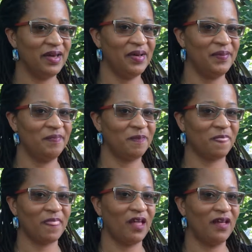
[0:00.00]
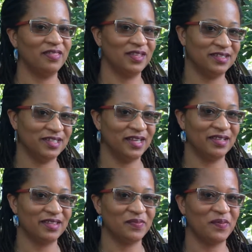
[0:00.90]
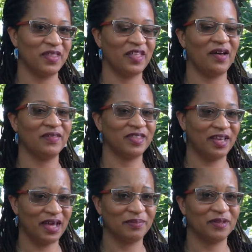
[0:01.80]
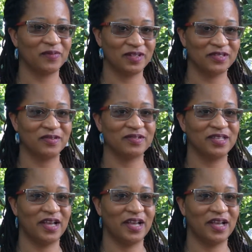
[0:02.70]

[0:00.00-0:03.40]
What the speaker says: on this end without the Capital Resource